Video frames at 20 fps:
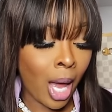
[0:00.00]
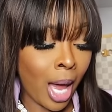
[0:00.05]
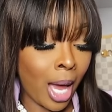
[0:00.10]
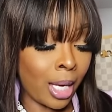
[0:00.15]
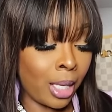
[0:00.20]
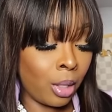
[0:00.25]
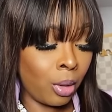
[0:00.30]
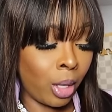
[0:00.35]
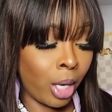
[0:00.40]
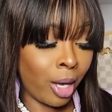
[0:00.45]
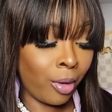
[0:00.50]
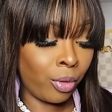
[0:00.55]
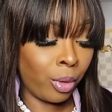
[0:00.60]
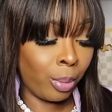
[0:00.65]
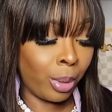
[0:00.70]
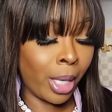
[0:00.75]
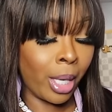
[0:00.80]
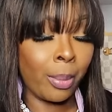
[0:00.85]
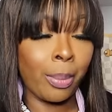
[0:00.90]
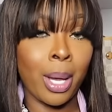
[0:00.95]
I don't have the
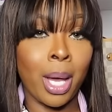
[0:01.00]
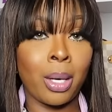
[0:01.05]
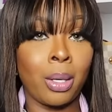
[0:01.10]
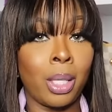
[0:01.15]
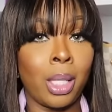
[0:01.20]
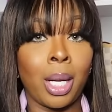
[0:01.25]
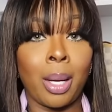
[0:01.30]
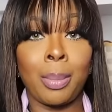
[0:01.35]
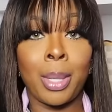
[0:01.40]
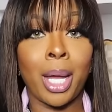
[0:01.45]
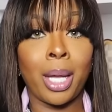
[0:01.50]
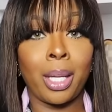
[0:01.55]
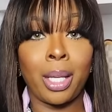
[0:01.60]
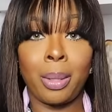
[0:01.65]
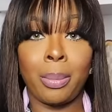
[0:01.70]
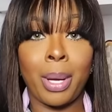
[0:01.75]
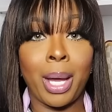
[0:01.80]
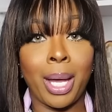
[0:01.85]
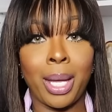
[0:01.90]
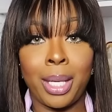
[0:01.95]
black bottle, and I'm not going
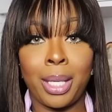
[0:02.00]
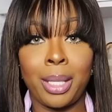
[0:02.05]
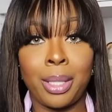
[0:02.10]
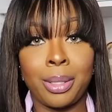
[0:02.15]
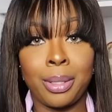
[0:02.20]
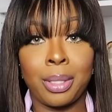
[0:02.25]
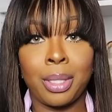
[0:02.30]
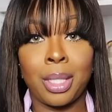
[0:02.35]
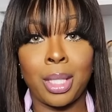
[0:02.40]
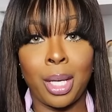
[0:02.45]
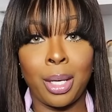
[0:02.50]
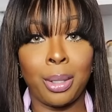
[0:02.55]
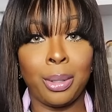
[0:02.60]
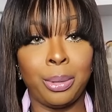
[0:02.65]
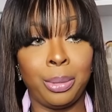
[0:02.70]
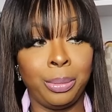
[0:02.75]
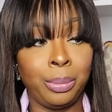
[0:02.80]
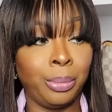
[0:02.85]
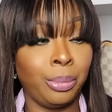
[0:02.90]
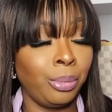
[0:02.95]
to buy it,
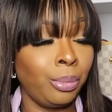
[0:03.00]
so...